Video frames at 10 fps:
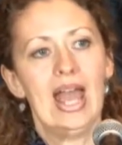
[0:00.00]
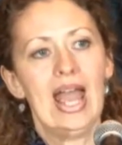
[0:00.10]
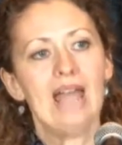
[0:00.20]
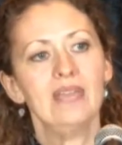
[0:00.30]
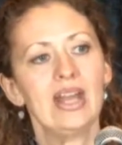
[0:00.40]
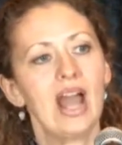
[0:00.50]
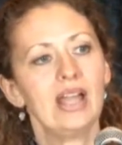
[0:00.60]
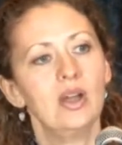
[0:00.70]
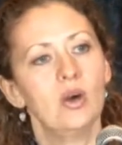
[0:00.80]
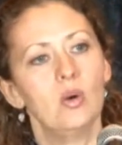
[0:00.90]
And then
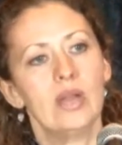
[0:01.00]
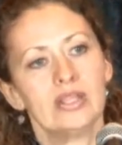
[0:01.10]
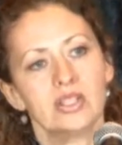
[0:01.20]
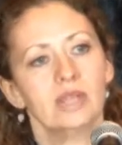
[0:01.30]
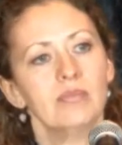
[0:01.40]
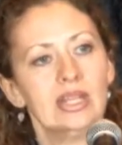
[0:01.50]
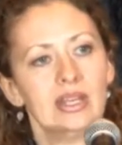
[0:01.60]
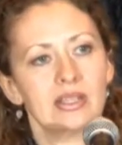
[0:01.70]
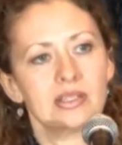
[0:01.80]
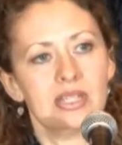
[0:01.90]
I go into
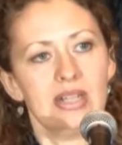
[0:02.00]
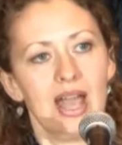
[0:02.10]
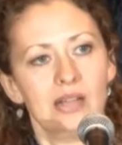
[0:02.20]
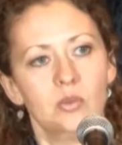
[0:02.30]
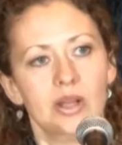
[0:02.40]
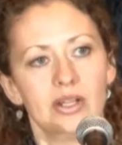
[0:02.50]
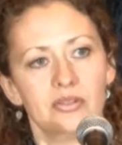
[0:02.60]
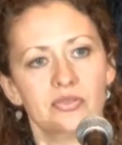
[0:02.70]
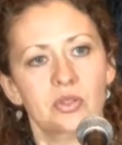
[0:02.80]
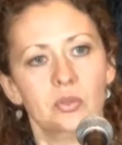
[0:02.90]
meetings and had one
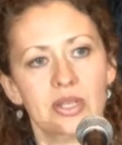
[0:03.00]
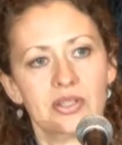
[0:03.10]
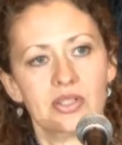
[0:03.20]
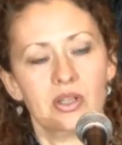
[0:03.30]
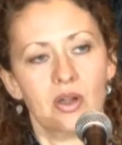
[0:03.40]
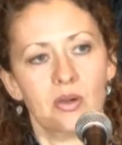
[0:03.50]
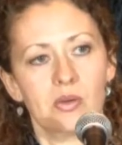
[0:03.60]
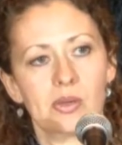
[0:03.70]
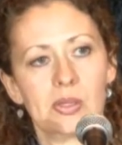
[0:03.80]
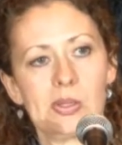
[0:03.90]
a few weeks
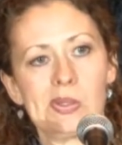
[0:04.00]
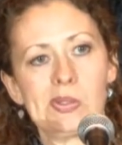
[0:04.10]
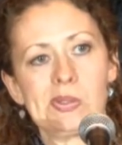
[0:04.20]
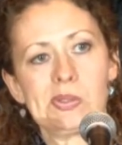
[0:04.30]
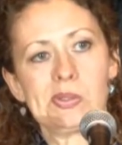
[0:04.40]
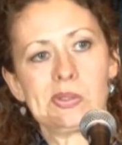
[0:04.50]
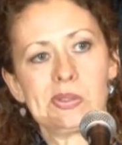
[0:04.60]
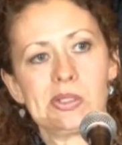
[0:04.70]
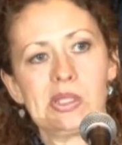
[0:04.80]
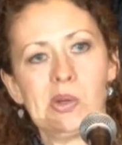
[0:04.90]
ago
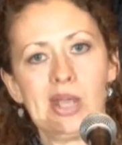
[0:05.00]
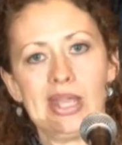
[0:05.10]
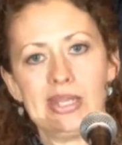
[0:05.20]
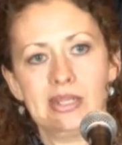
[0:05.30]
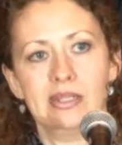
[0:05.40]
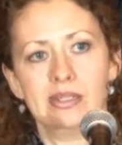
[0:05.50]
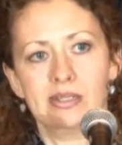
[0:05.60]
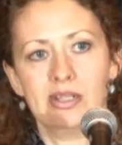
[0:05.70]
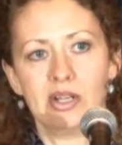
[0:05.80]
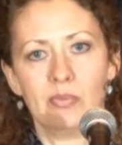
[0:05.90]

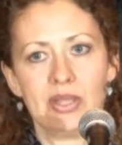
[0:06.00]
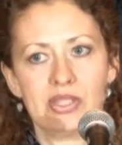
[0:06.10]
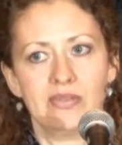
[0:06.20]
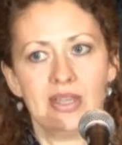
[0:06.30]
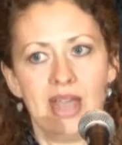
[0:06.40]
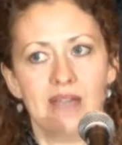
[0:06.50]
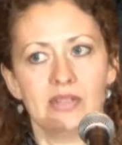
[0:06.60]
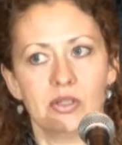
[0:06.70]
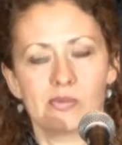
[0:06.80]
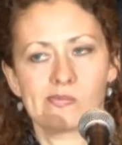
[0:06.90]
located near Pennsylvania
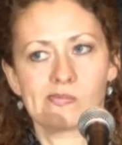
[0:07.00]
Avenue.